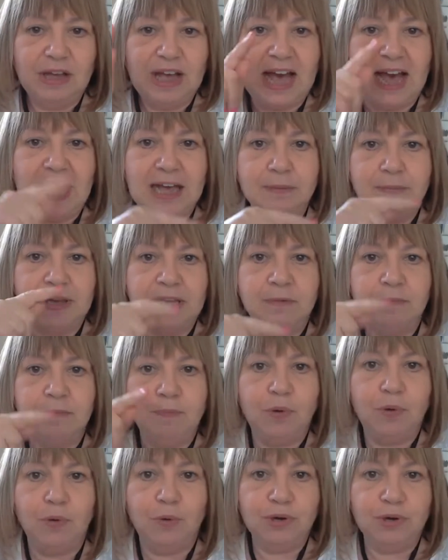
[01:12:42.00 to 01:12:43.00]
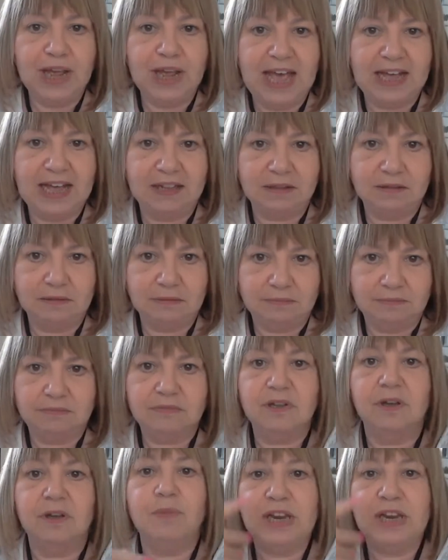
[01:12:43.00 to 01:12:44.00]
"I'm in porn hell."
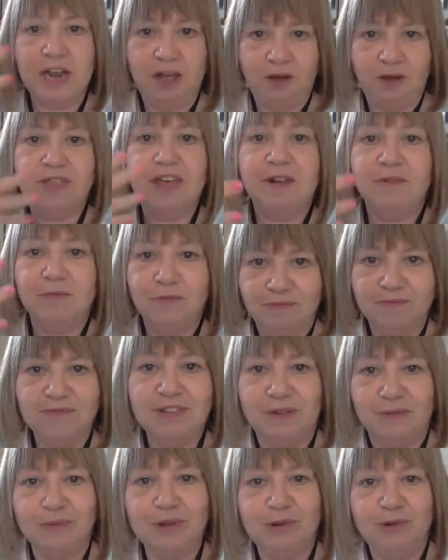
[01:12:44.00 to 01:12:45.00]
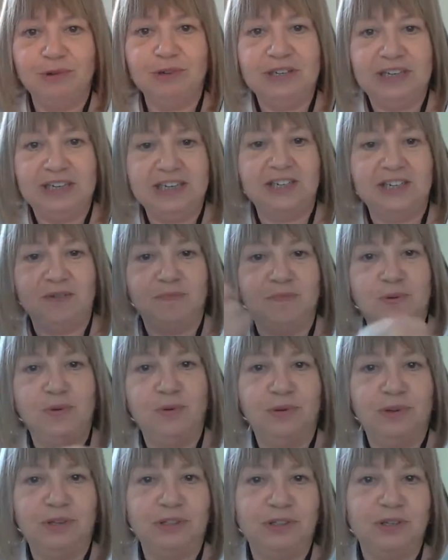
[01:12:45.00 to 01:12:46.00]
And we know then that we all need
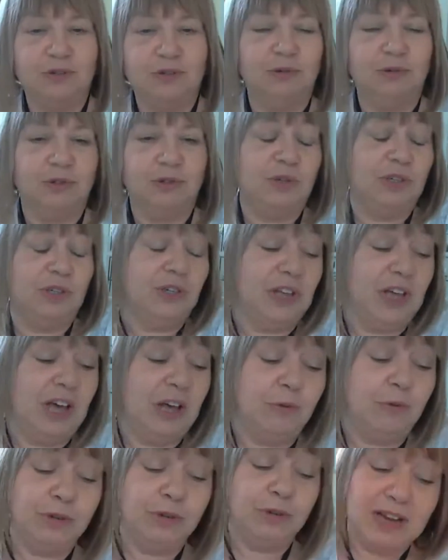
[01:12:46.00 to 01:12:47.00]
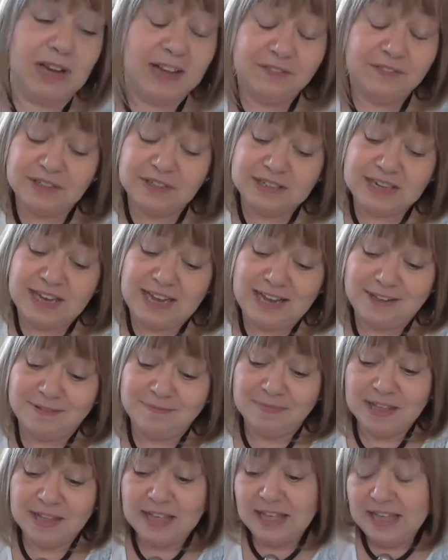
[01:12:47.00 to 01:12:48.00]
support and to talk to each other. And also I have to say,
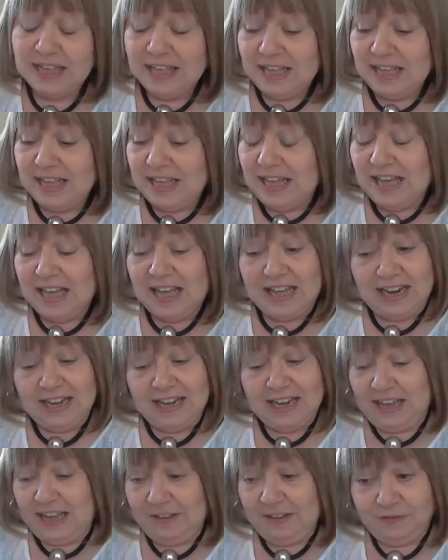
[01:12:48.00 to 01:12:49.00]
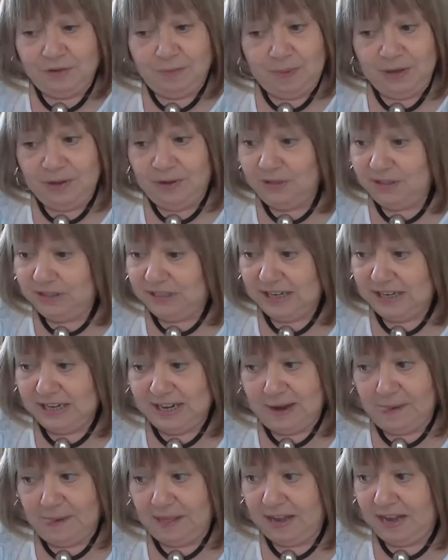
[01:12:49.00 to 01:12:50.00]
and I have to be honest
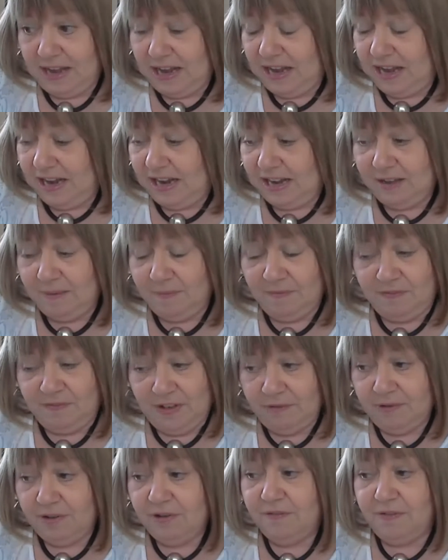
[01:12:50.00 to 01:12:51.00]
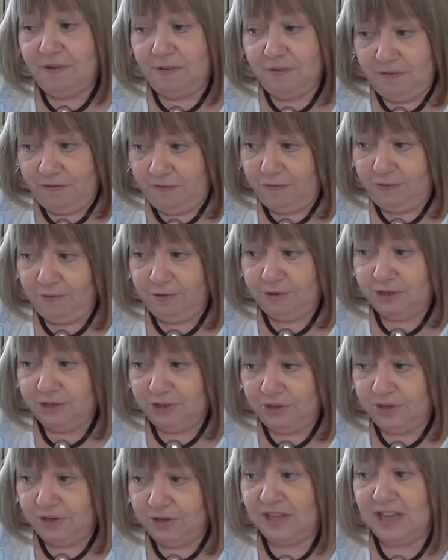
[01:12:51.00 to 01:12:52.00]
here, I am very, very
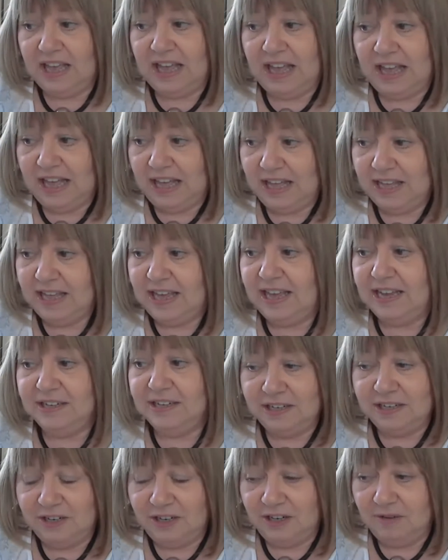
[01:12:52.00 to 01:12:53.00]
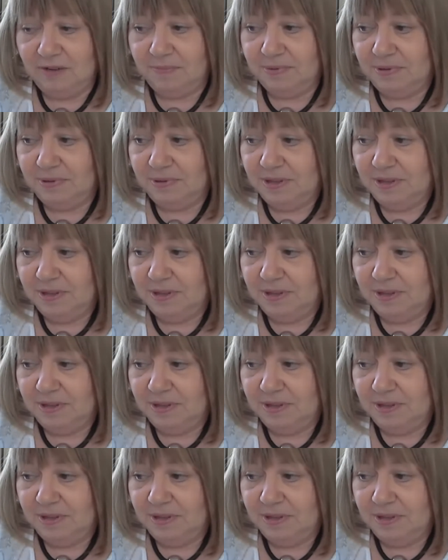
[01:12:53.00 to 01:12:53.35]
fortunate that I ended up